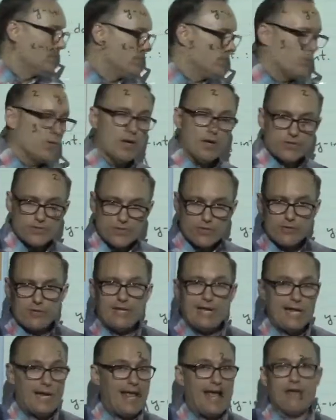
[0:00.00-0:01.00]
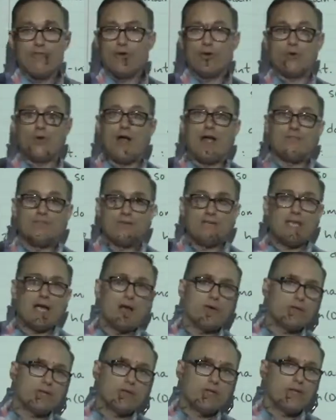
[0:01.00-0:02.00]
We also, again, have our graphing
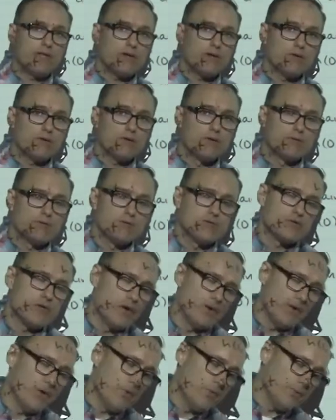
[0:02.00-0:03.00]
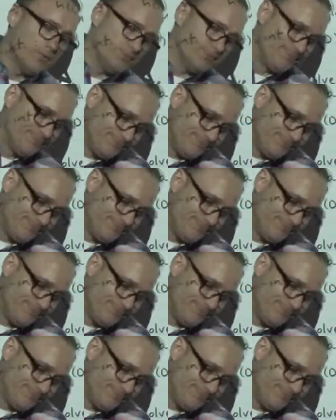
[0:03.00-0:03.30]
calculator, so